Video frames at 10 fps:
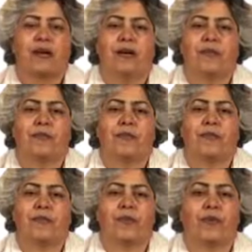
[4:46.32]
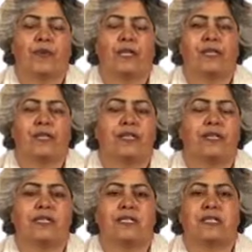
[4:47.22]
When there
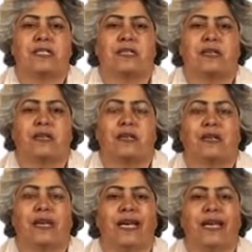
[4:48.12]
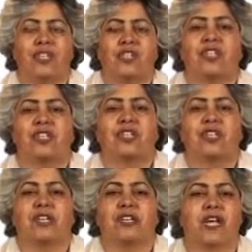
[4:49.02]
is election
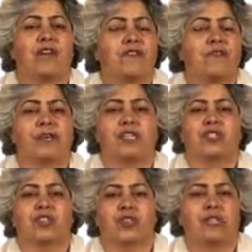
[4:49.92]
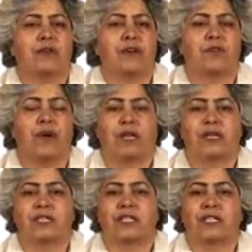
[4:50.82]
year, everybody is talking about
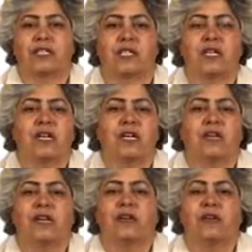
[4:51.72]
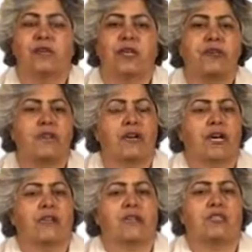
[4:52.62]
politics. Even
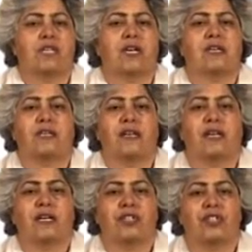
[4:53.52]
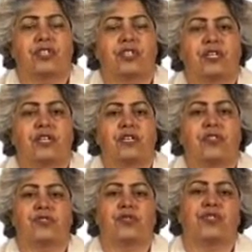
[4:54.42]
outside the election year,
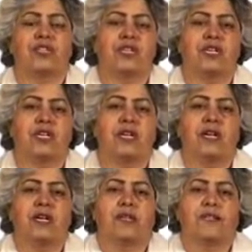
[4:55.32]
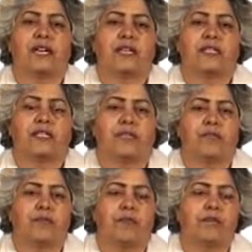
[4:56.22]
you see that
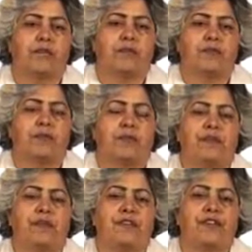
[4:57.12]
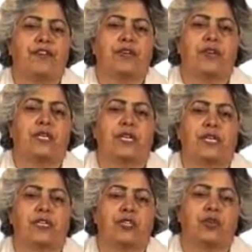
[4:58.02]
people
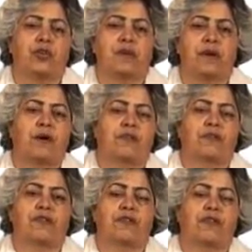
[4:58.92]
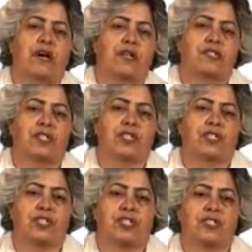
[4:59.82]
frequently talk about different
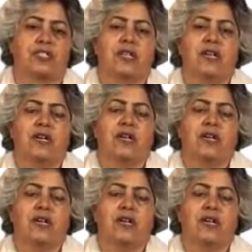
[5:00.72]
politicians